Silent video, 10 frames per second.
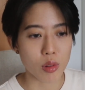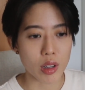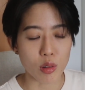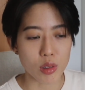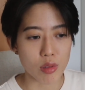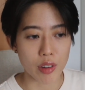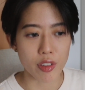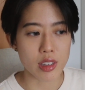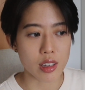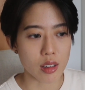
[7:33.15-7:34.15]
It also
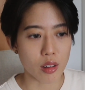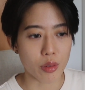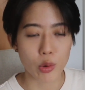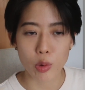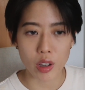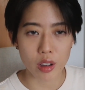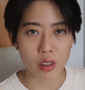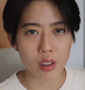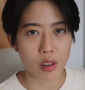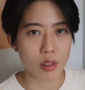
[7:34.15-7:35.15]
references a lot of queer
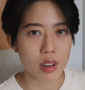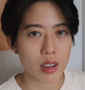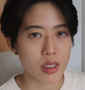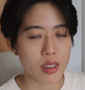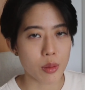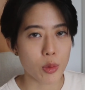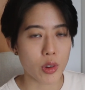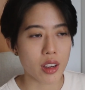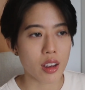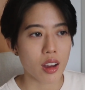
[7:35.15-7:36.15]
theory in some way.